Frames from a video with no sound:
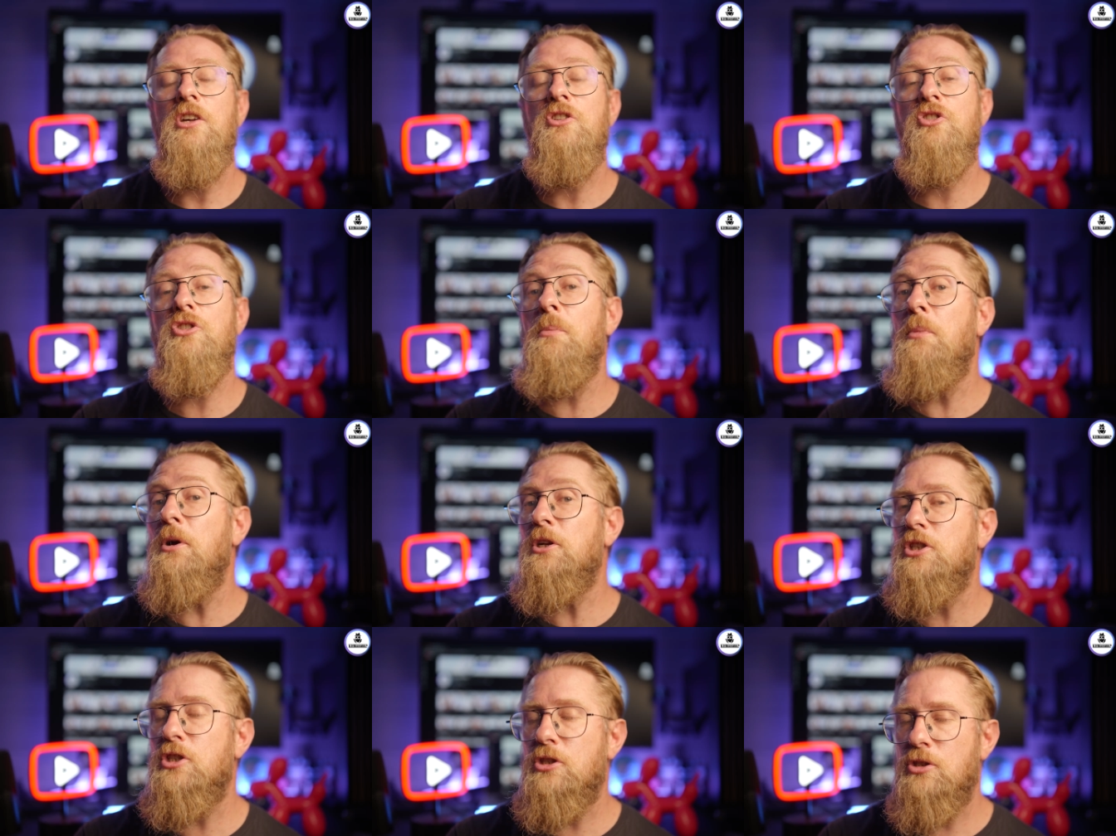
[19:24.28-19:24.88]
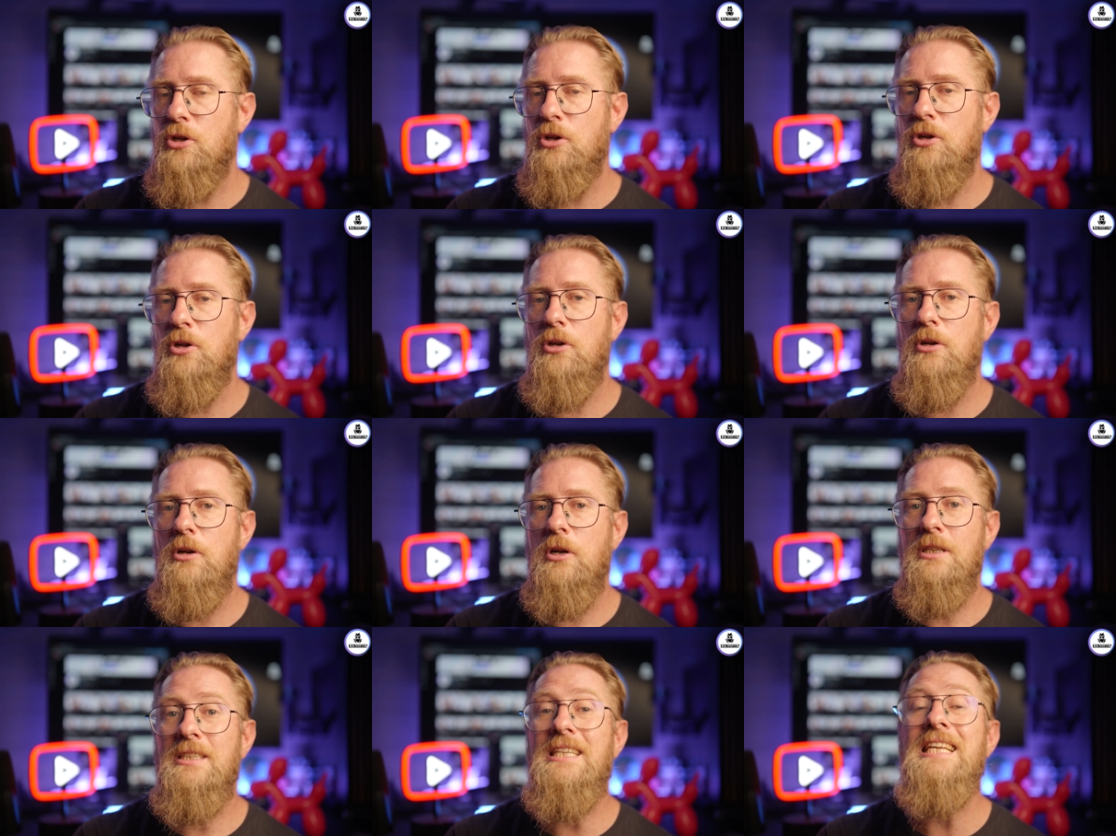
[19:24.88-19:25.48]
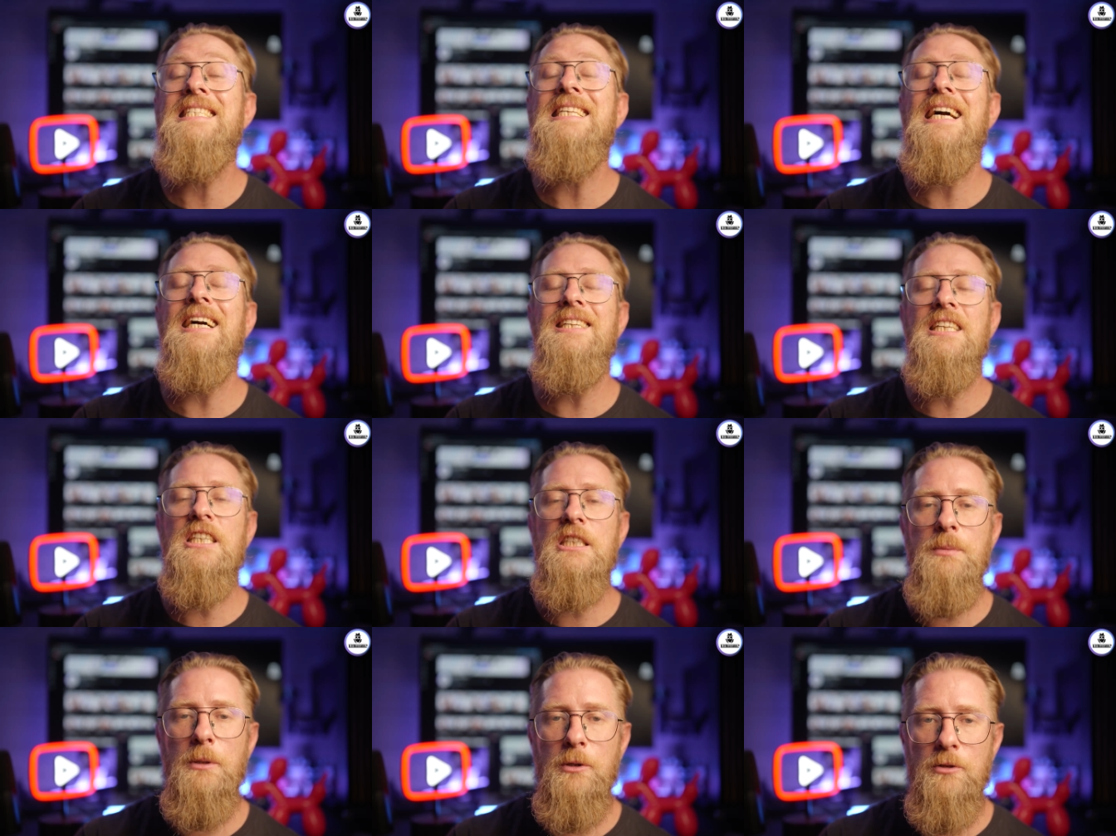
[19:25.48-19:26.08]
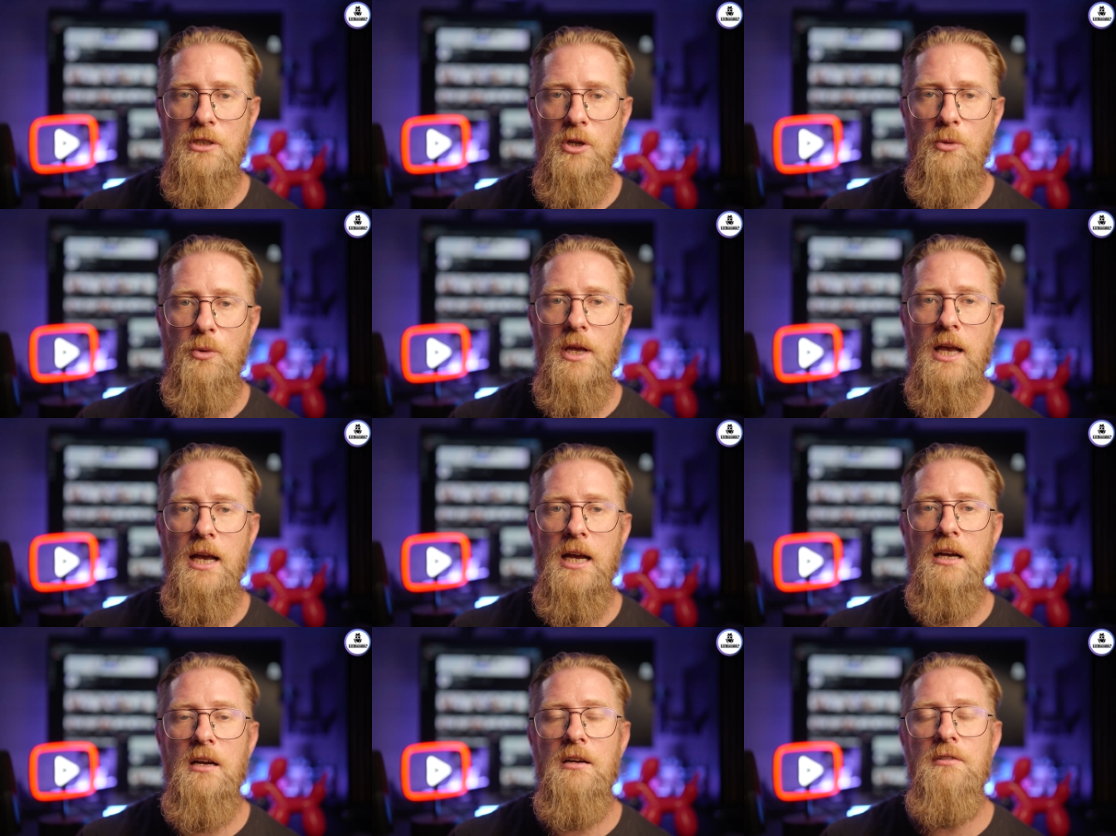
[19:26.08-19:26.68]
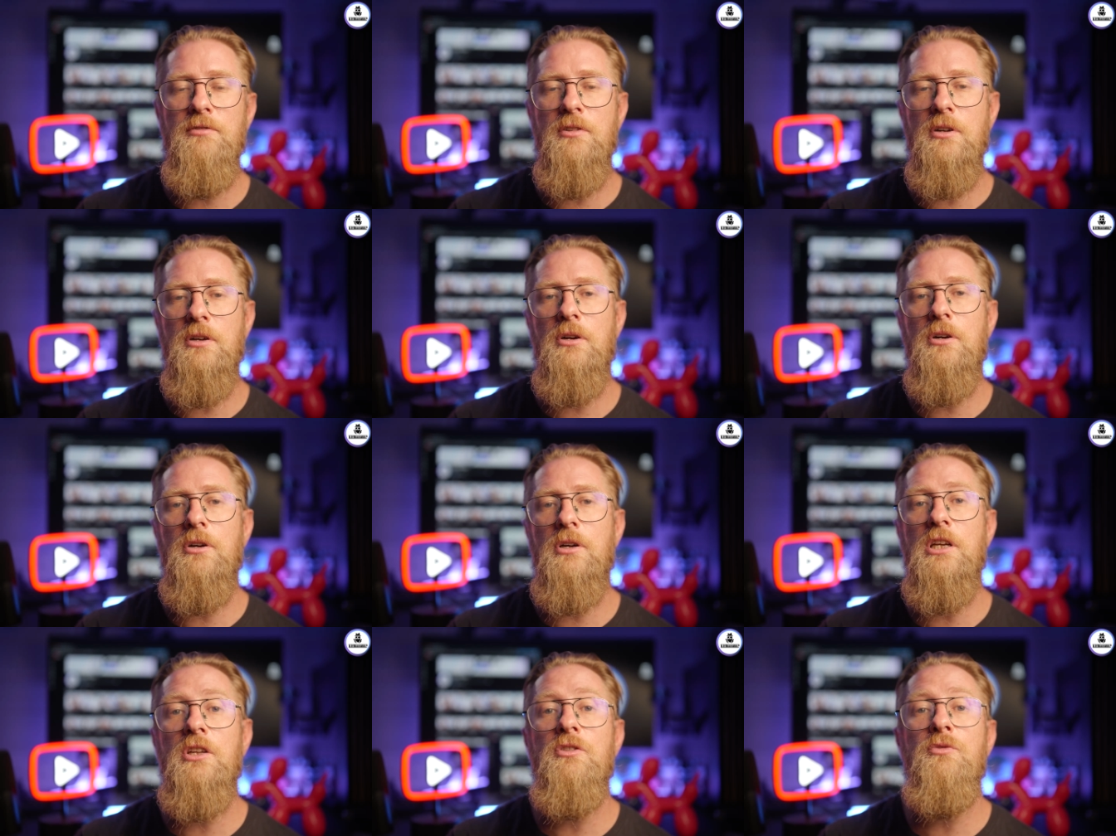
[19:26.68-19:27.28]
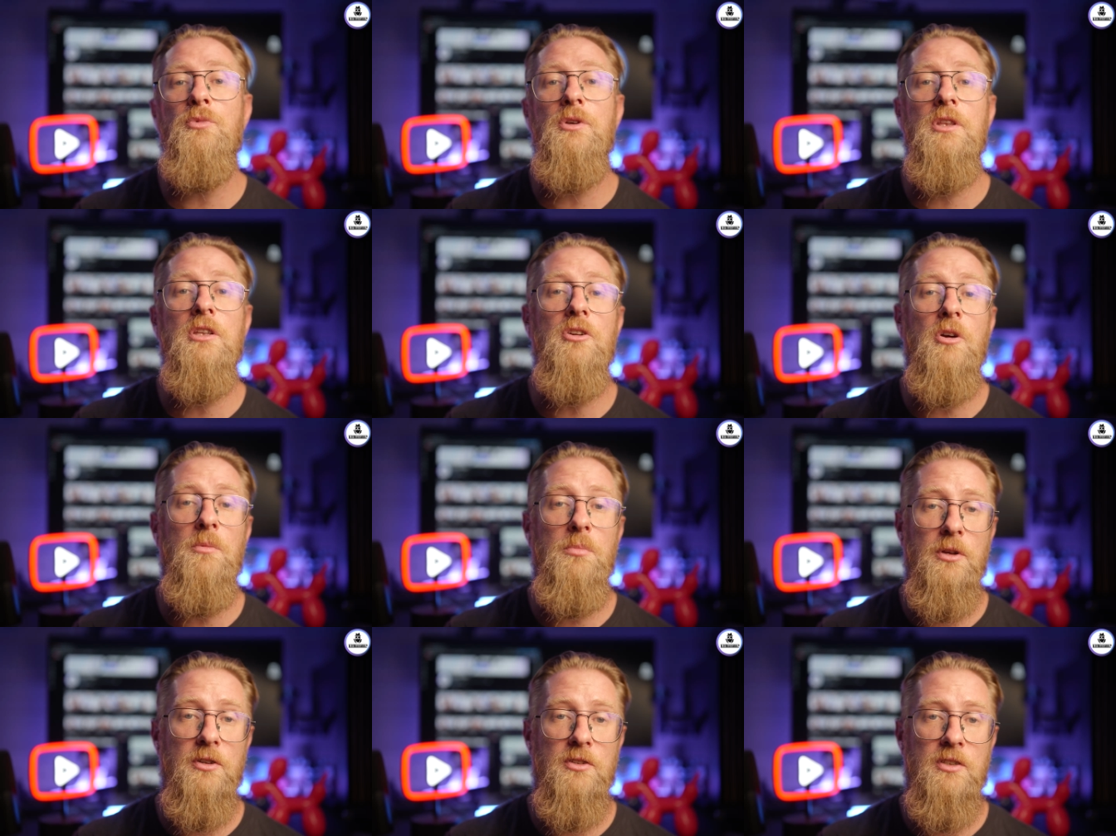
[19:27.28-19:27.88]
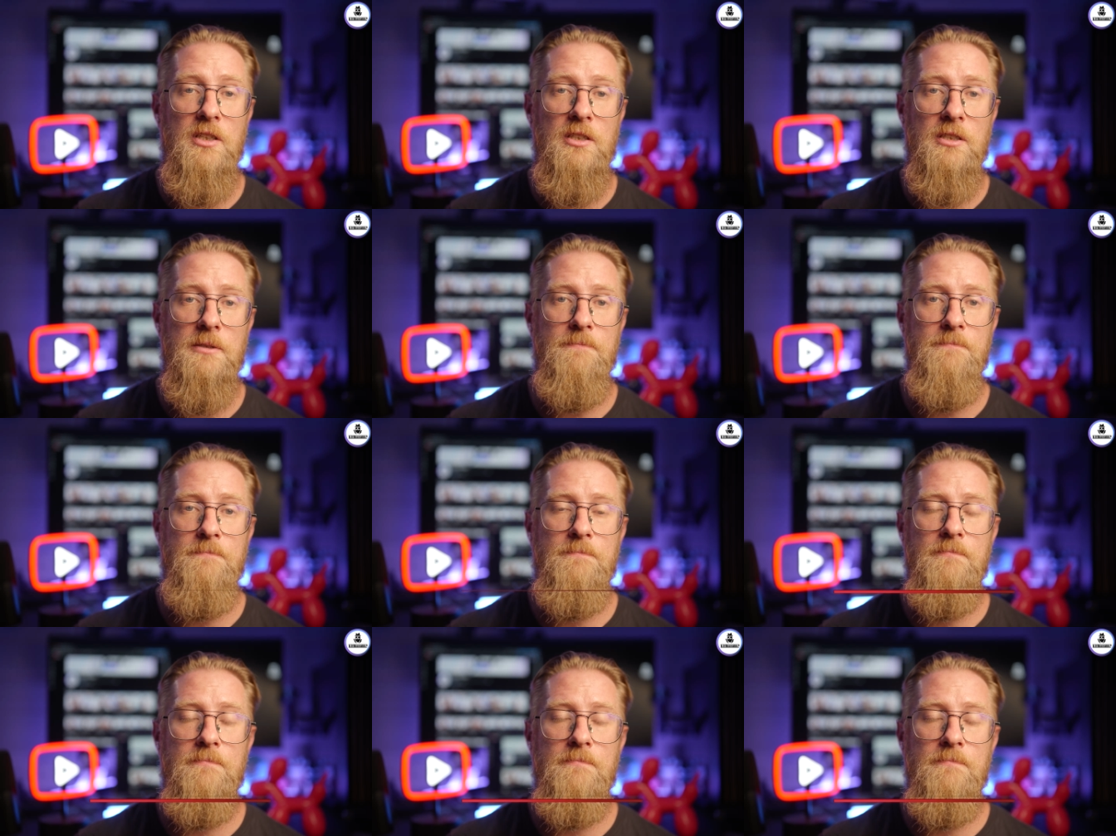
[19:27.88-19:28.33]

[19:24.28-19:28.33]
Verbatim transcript: so much the design experience that we have within our policies.